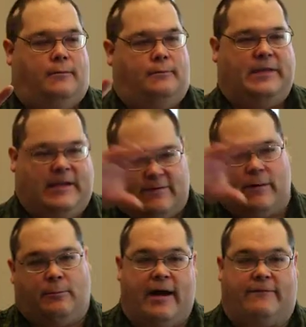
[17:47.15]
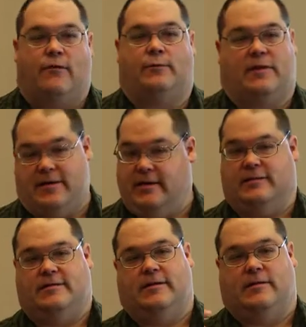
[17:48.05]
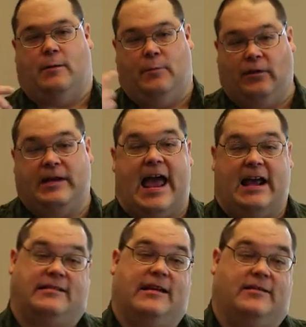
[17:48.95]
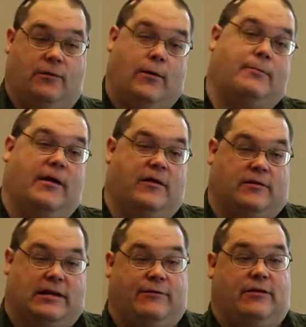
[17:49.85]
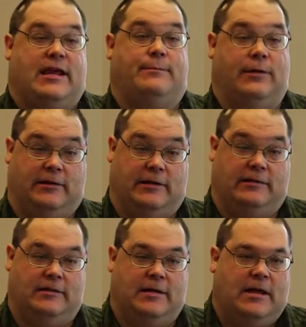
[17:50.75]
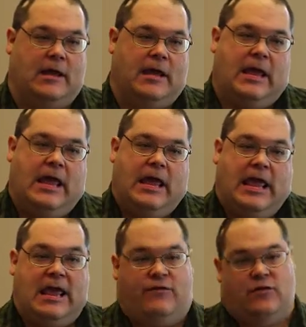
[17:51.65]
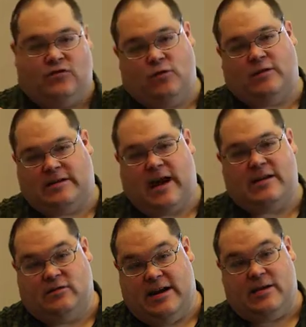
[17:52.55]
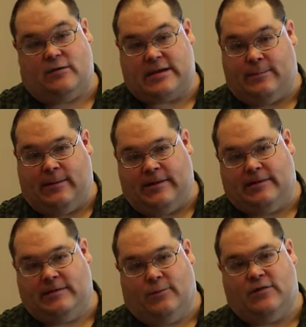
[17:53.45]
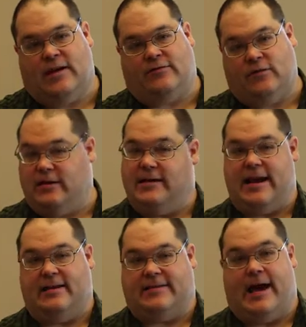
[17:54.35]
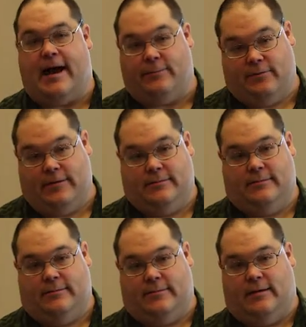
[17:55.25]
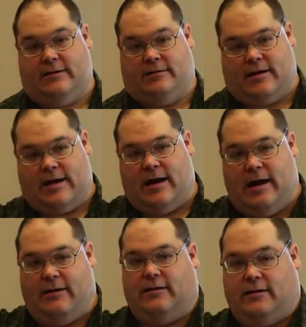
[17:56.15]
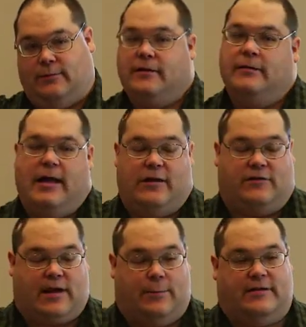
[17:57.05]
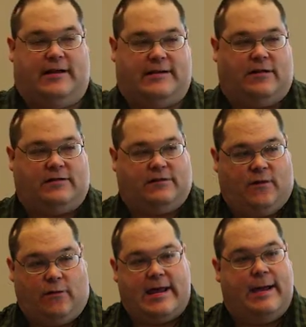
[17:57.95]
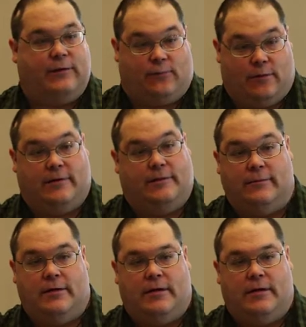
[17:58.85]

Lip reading: but the different platforms and things, they're building it actually into the web browser to give you capabilities. If you do decide you need those capabilities, what you have to do today is that hybrid. I kind of highlighted a little bit. And there's a couple technologies. PhoneGap is one of them.